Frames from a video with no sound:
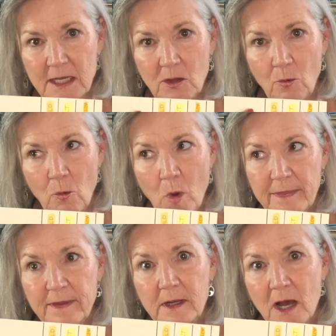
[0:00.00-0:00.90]
what the
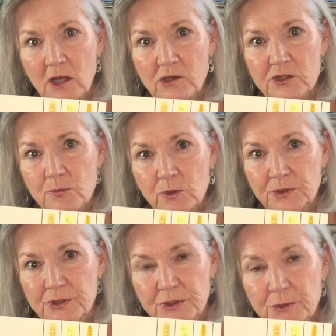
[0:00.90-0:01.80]
colors will
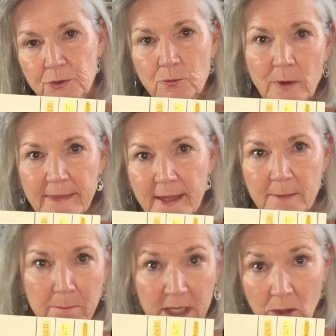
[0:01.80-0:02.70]
do when they
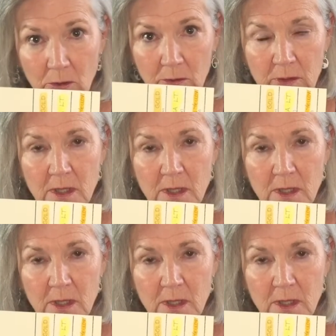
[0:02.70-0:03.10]
mingle